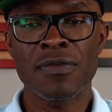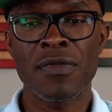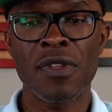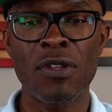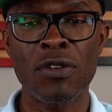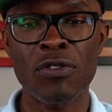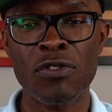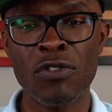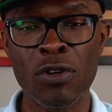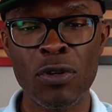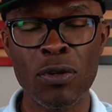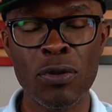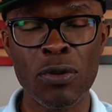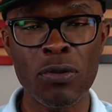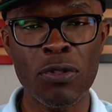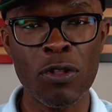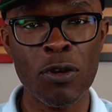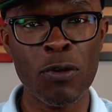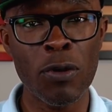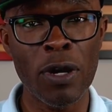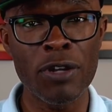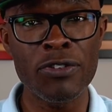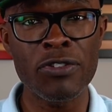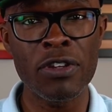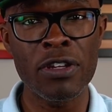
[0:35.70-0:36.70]
So the
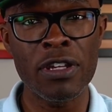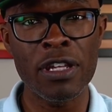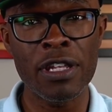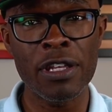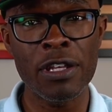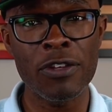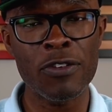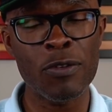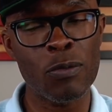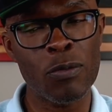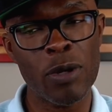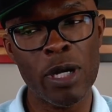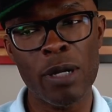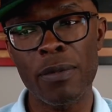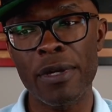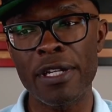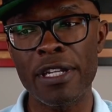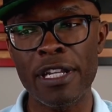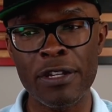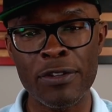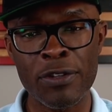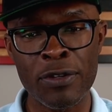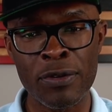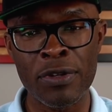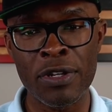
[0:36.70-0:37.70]
question is, why would they
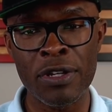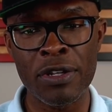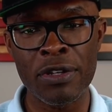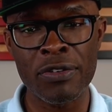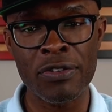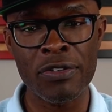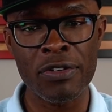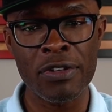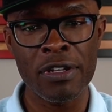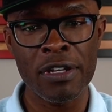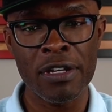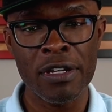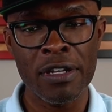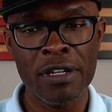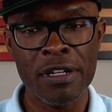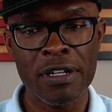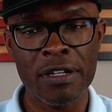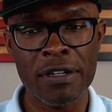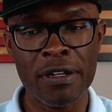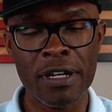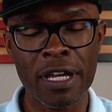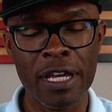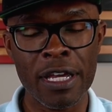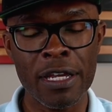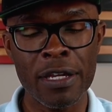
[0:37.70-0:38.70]
do this?
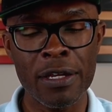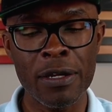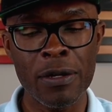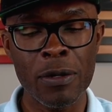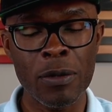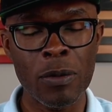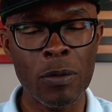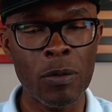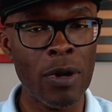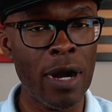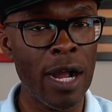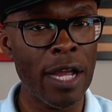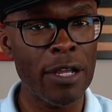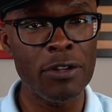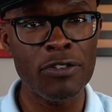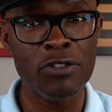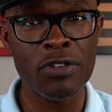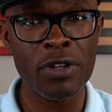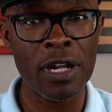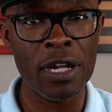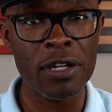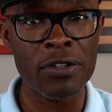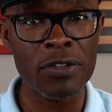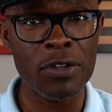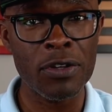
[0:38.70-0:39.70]
Okay, why are you
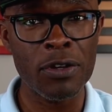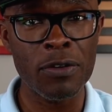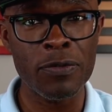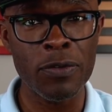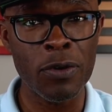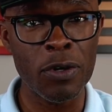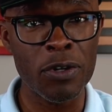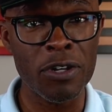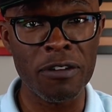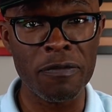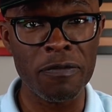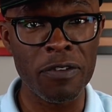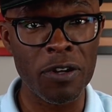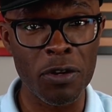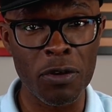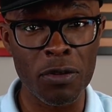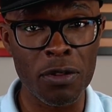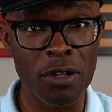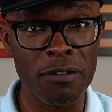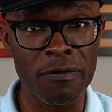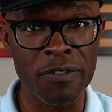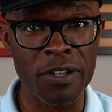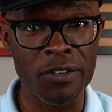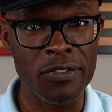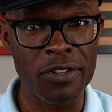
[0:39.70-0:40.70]
trying to avoid a federal
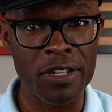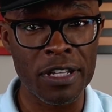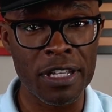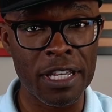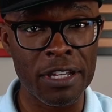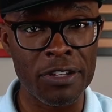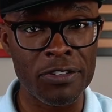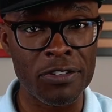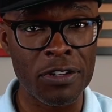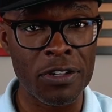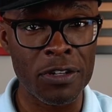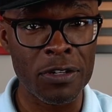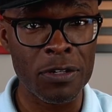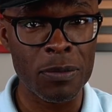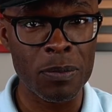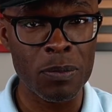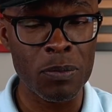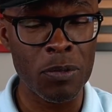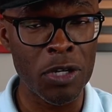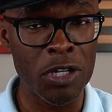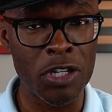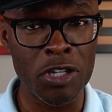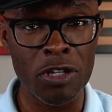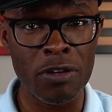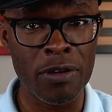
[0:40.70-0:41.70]
investigation?
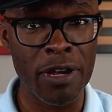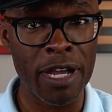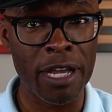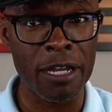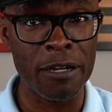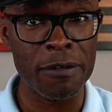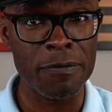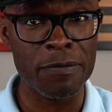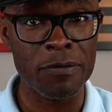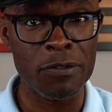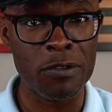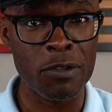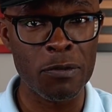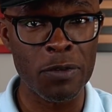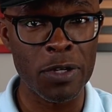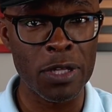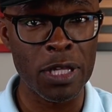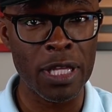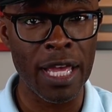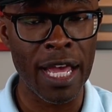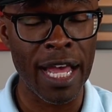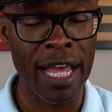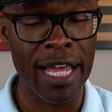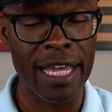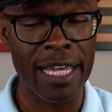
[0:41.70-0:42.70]
What do you have to really
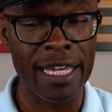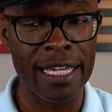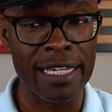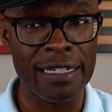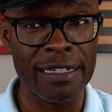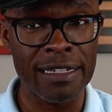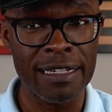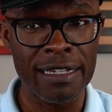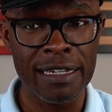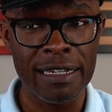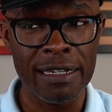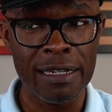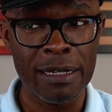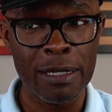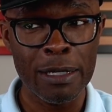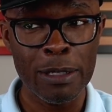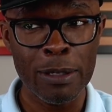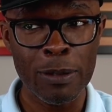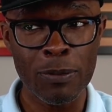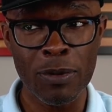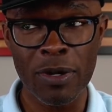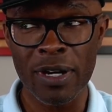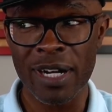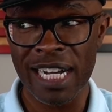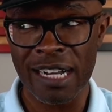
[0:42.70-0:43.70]
hide?
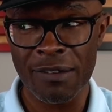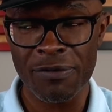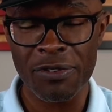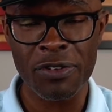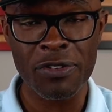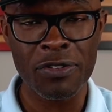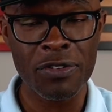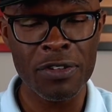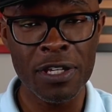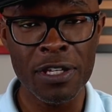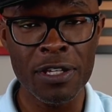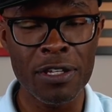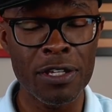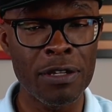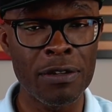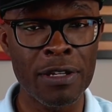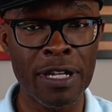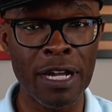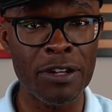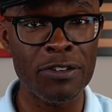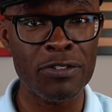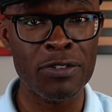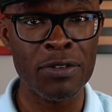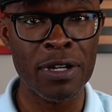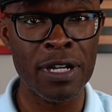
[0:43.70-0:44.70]
Well, obviously, you're
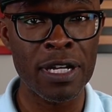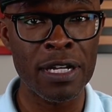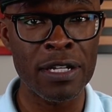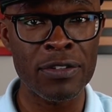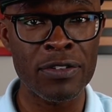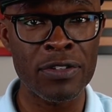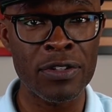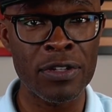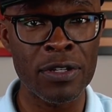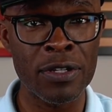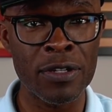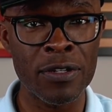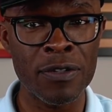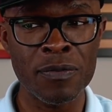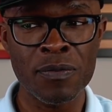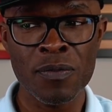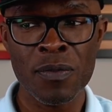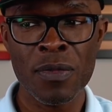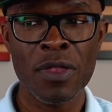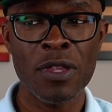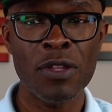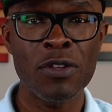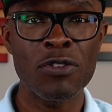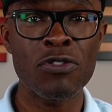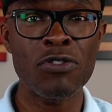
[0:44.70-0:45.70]
not trying to
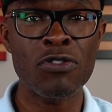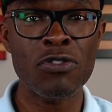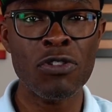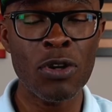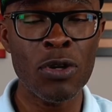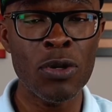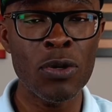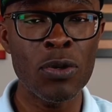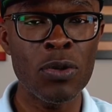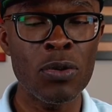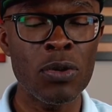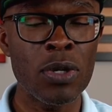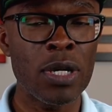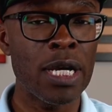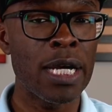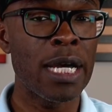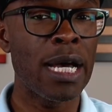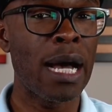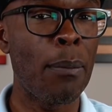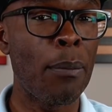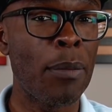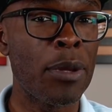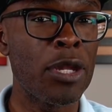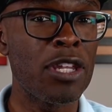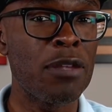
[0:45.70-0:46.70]
show how
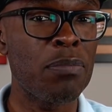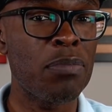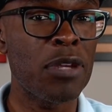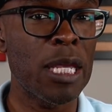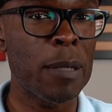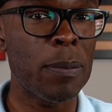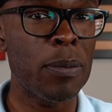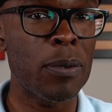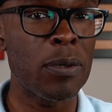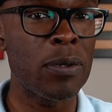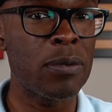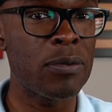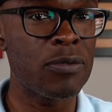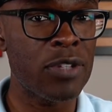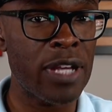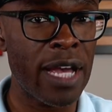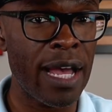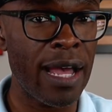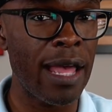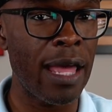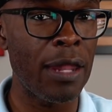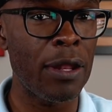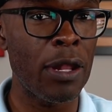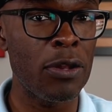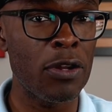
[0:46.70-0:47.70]
many people die
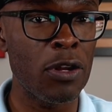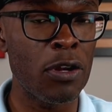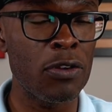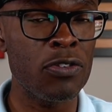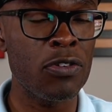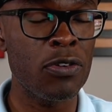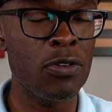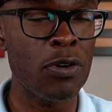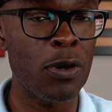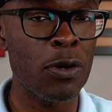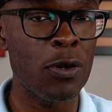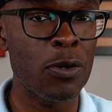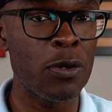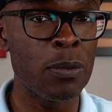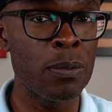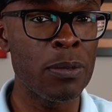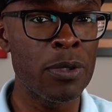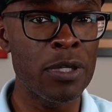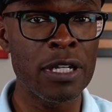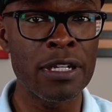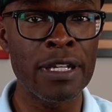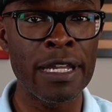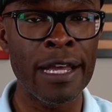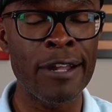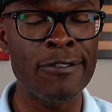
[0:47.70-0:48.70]
in a nursing home.
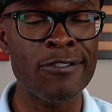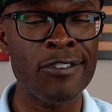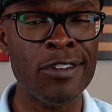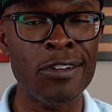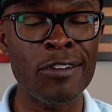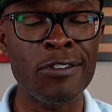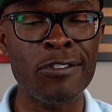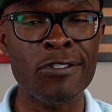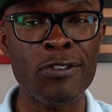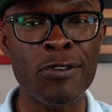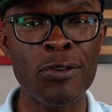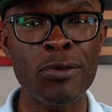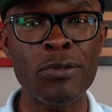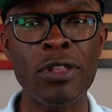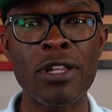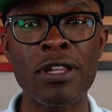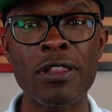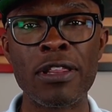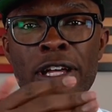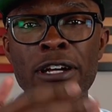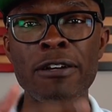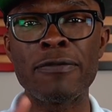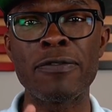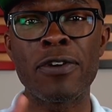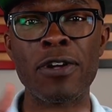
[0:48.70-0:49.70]
You're not trying to show the
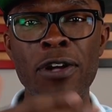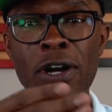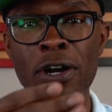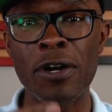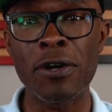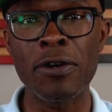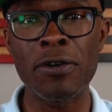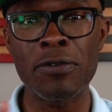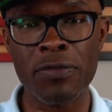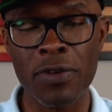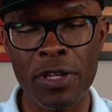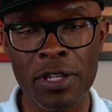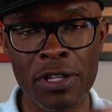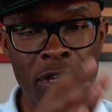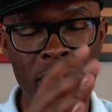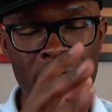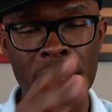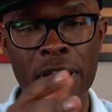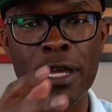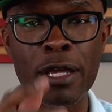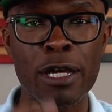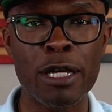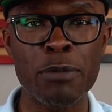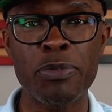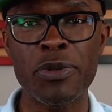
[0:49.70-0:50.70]
level of your
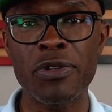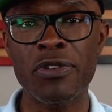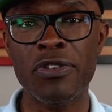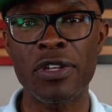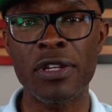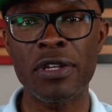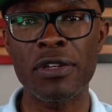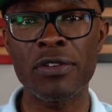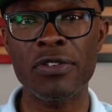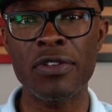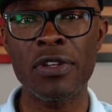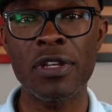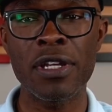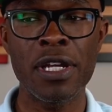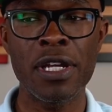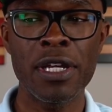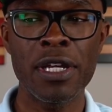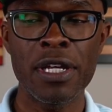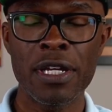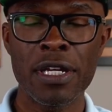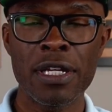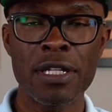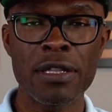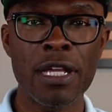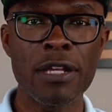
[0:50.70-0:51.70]
incompetence.
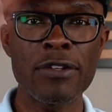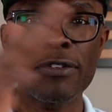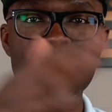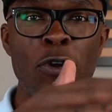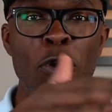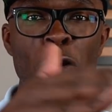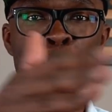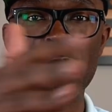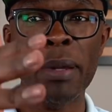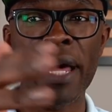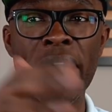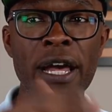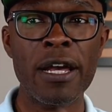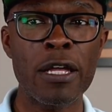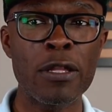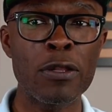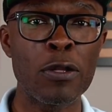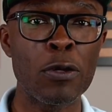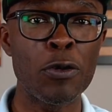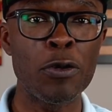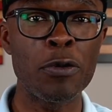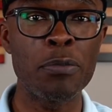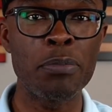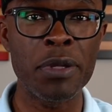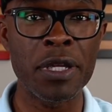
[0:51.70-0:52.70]
Let's go back a
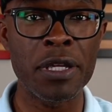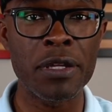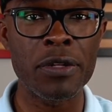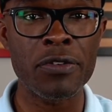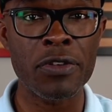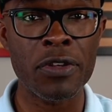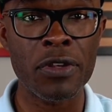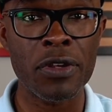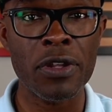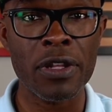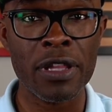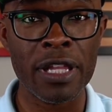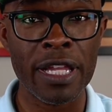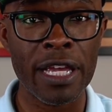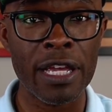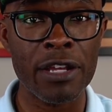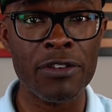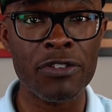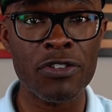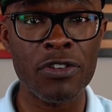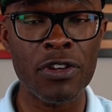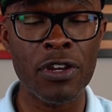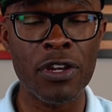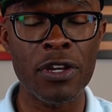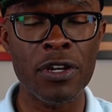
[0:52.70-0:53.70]
little bit to last
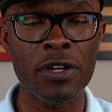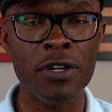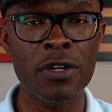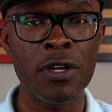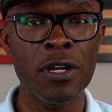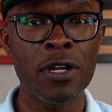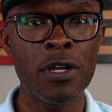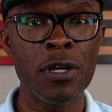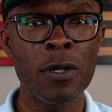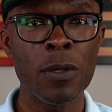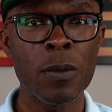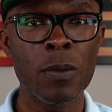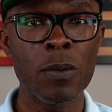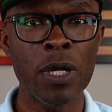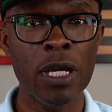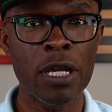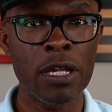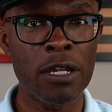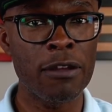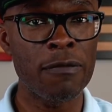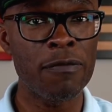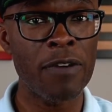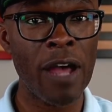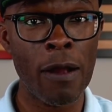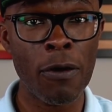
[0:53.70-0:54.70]
year when
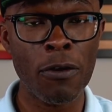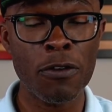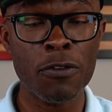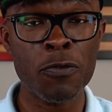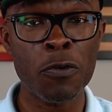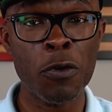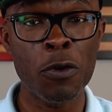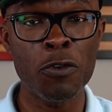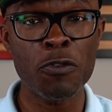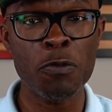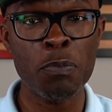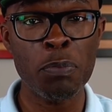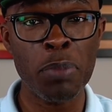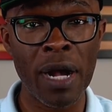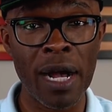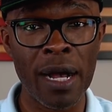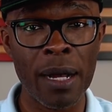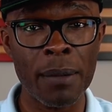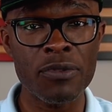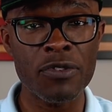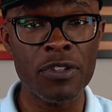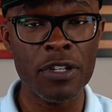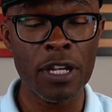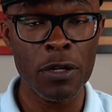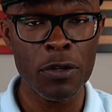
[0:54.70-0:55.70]
the virus first
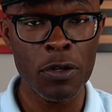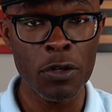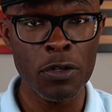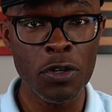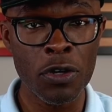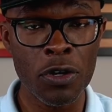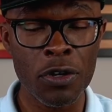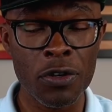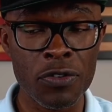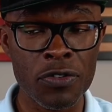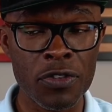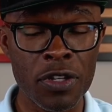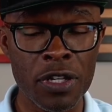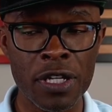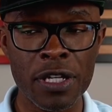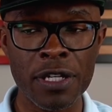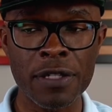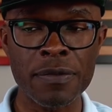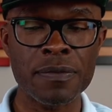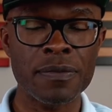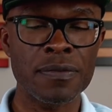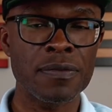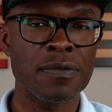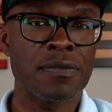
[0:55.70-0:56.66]
popped in New York City.